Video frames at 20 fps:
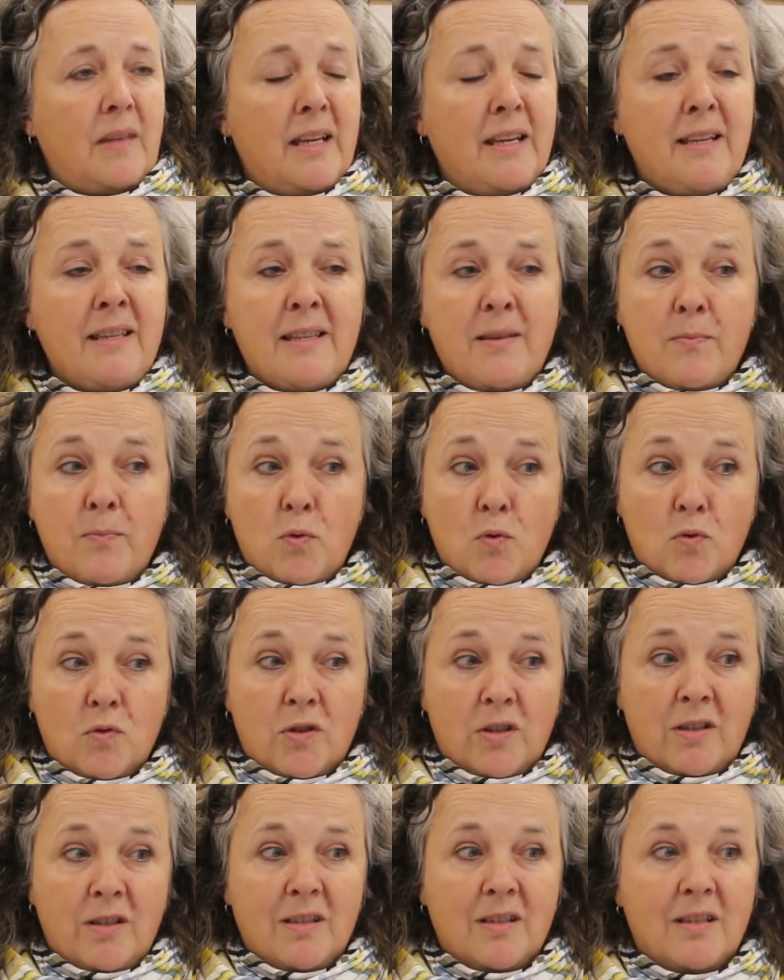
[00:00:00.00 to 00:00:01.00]
is
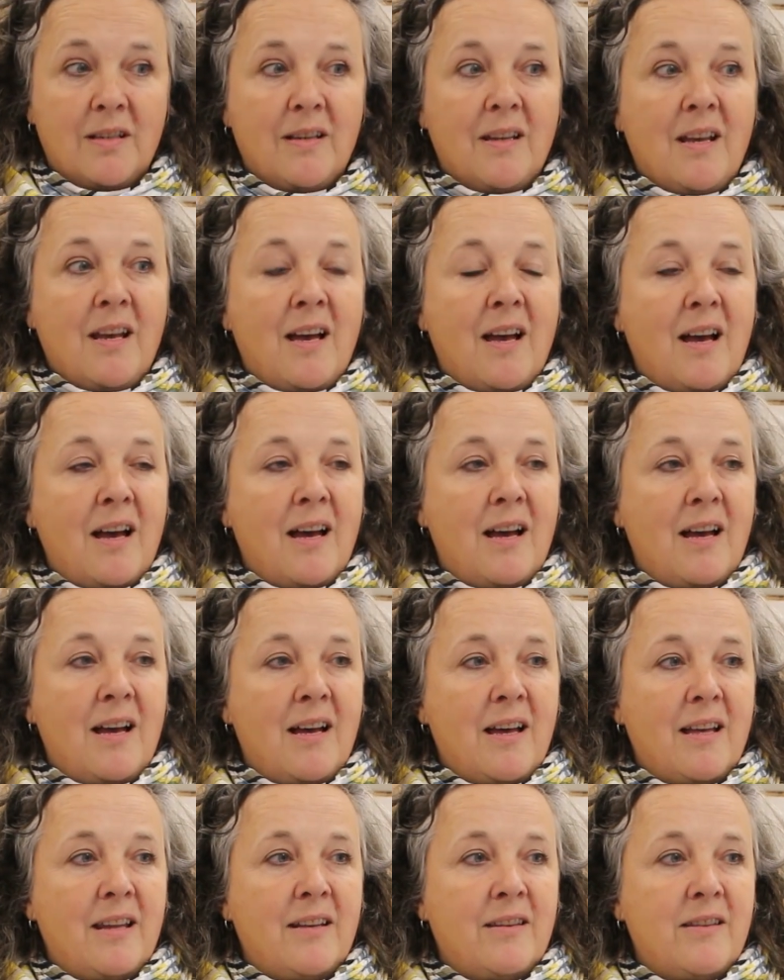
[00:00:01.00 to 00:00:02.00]
important.
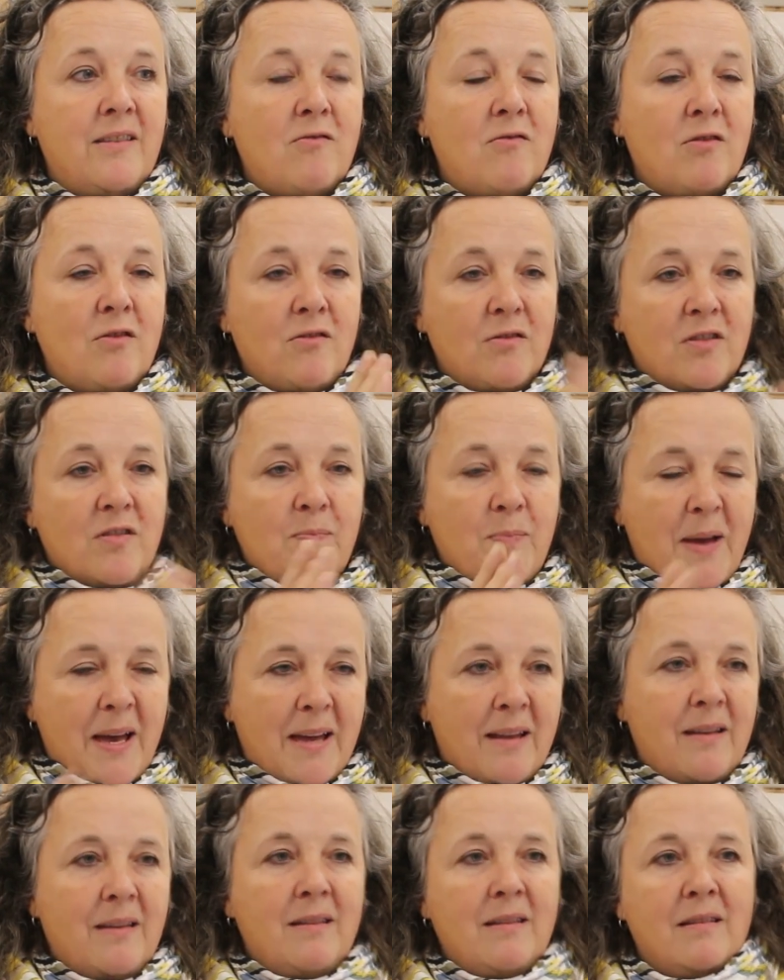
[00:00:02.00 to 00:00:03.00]
There are lots of
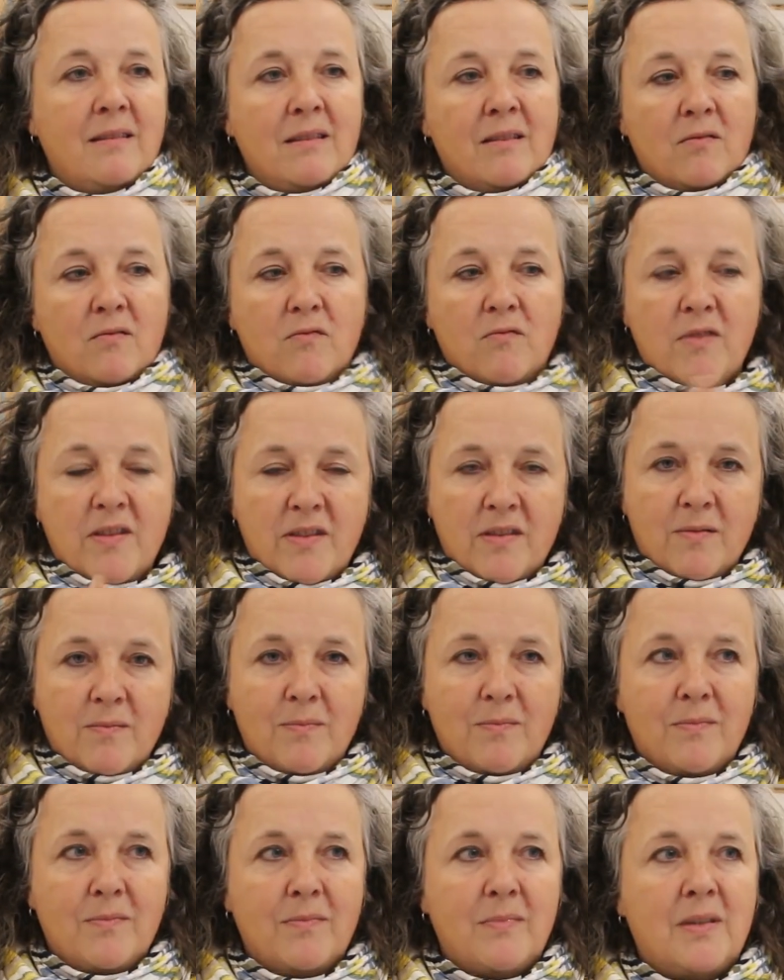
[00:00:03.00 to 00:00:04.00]
patterns and
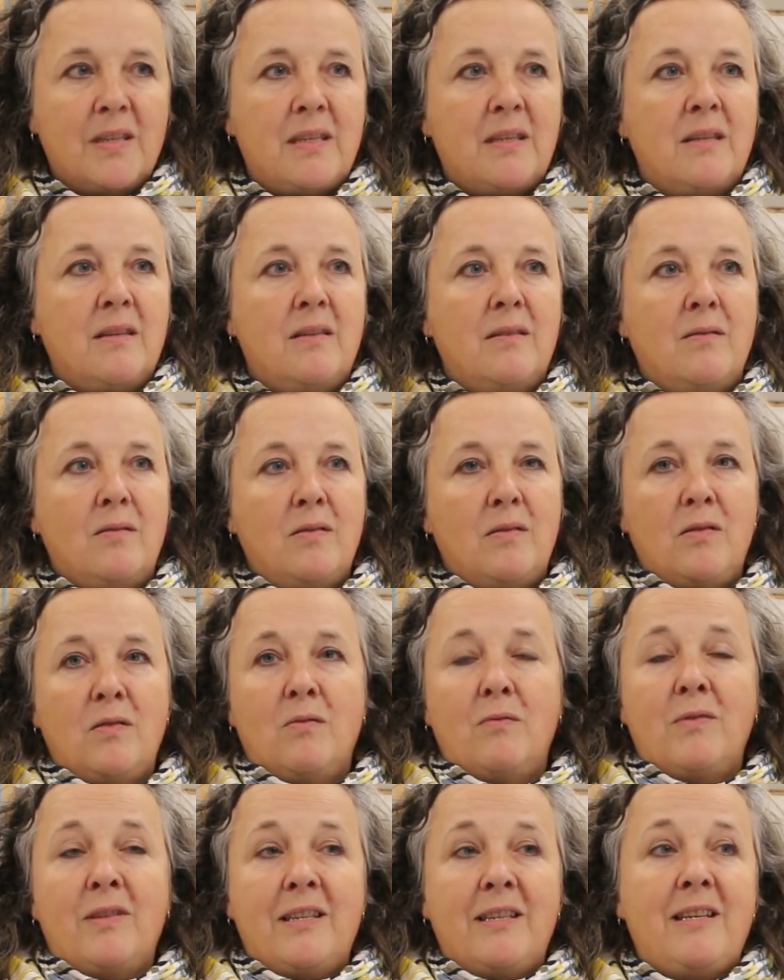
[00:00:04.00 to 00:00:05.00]
rhythms
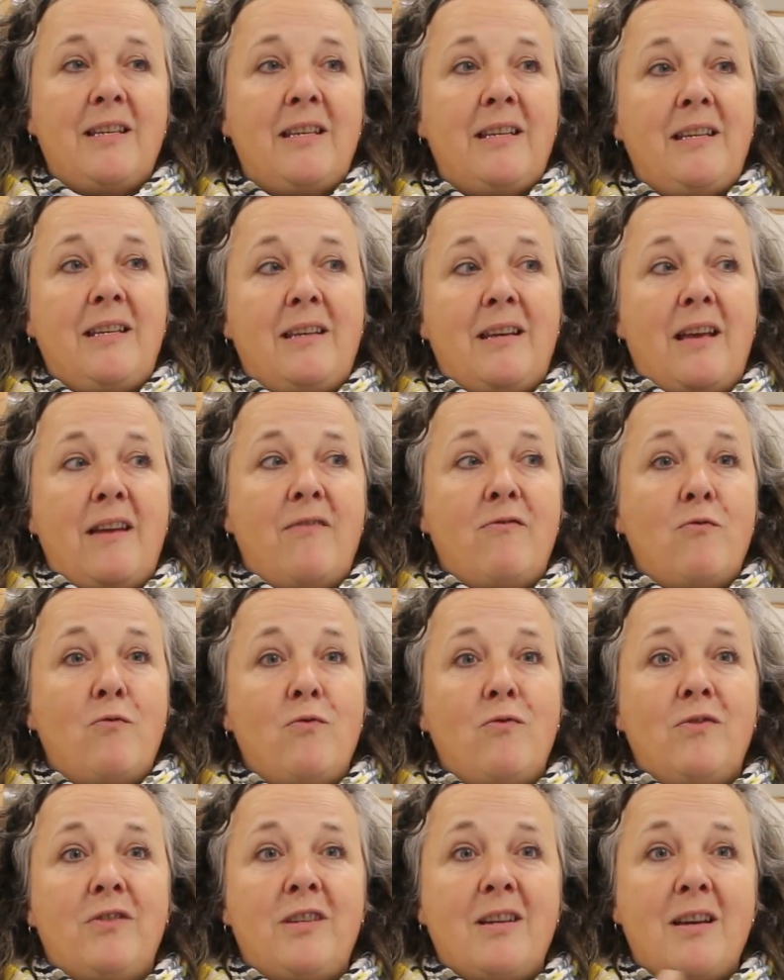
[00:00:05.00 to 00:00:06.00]
that we see
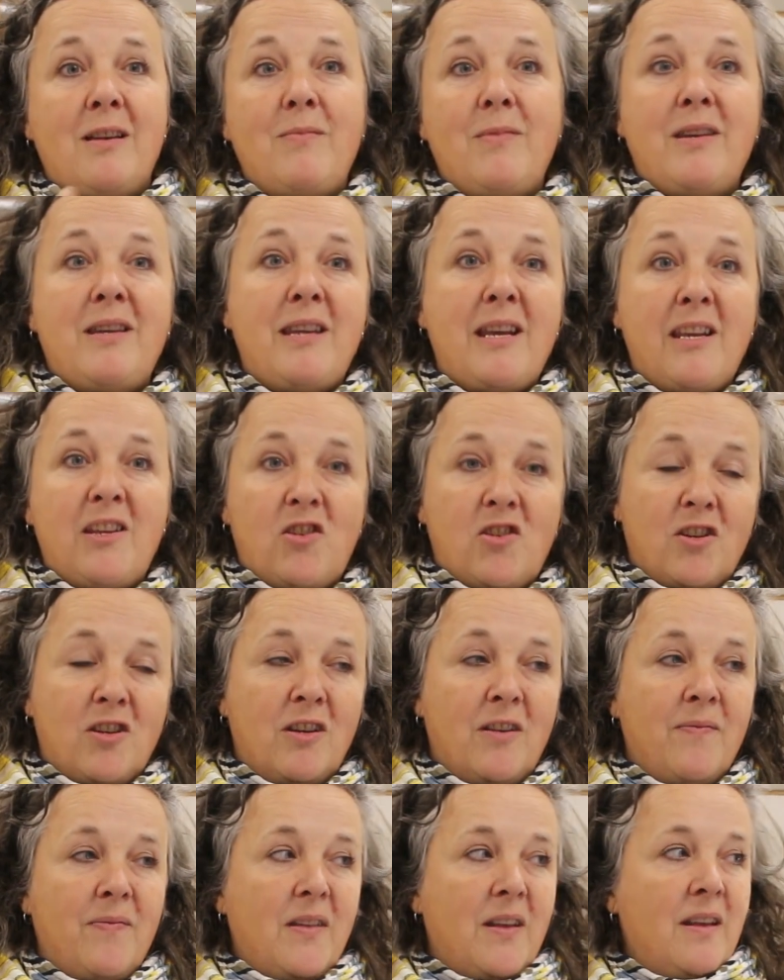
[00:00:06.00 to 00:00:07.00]
all the time in
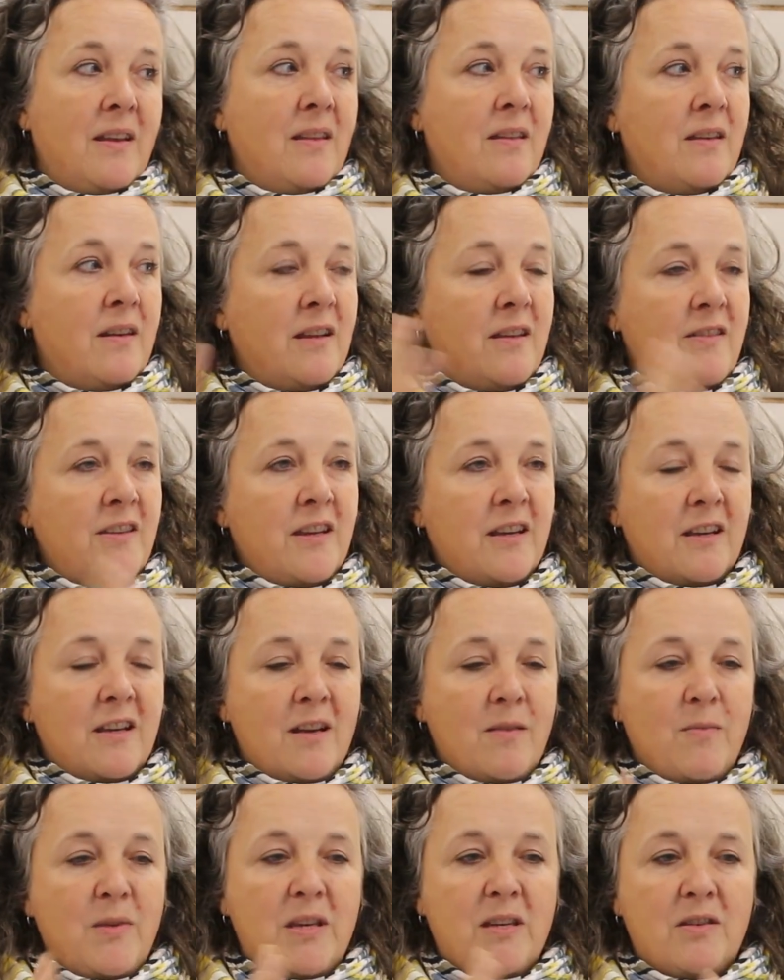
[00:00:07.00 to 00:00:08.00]
nature that I think
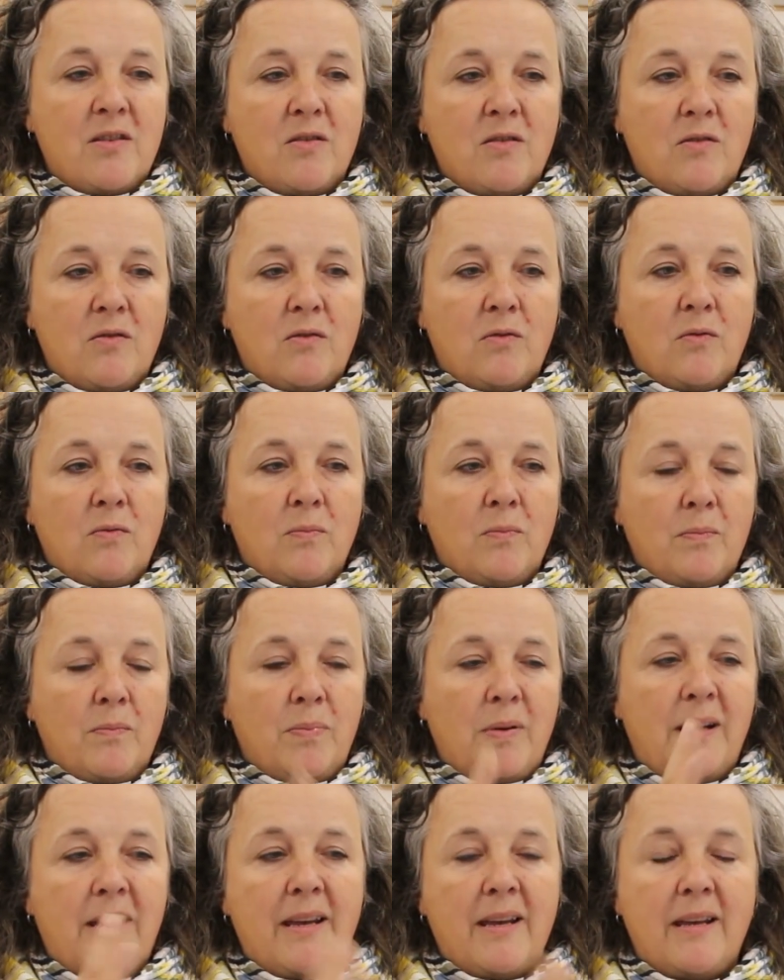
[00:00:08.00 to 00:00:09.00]
come into
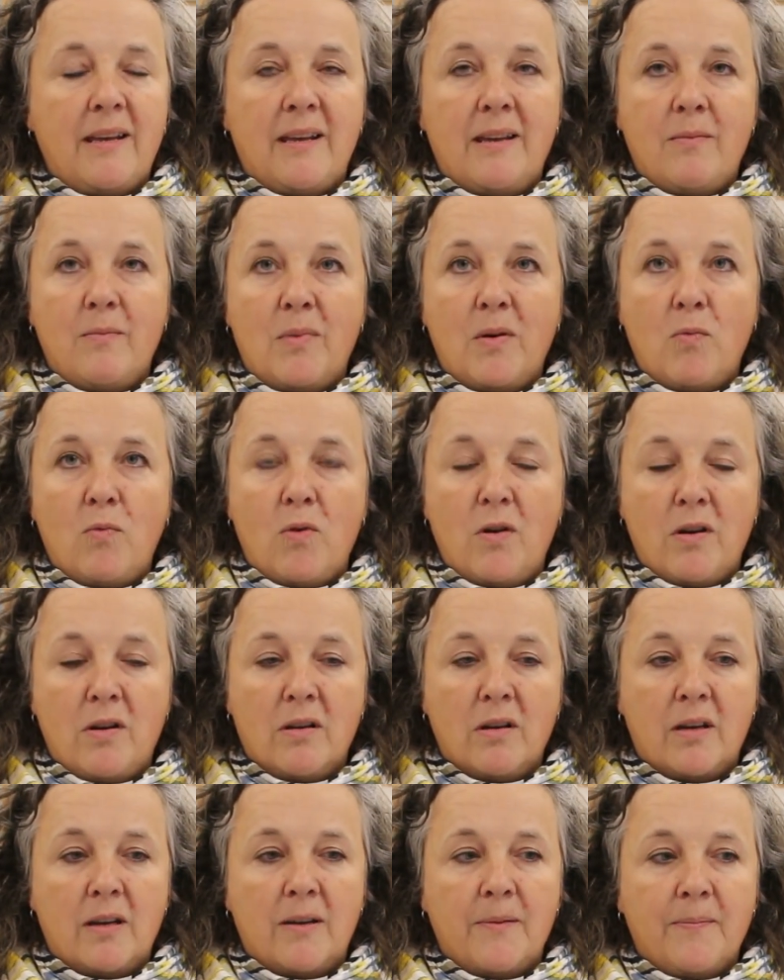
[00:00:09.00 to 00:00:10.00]
play in my
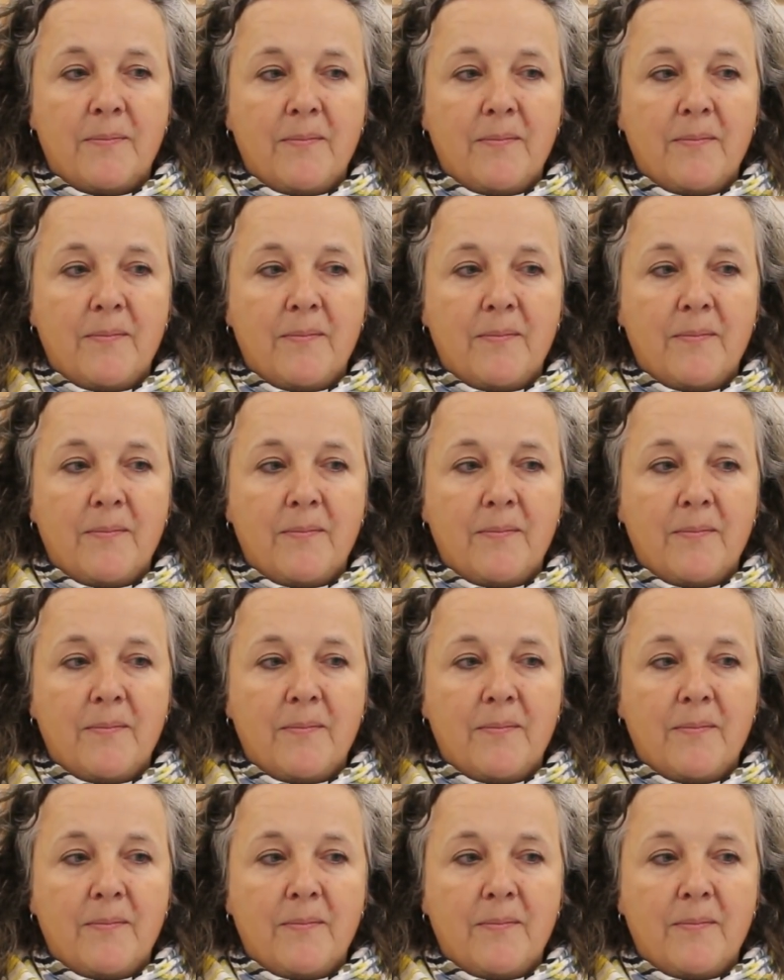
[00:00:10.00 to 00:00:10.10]
work.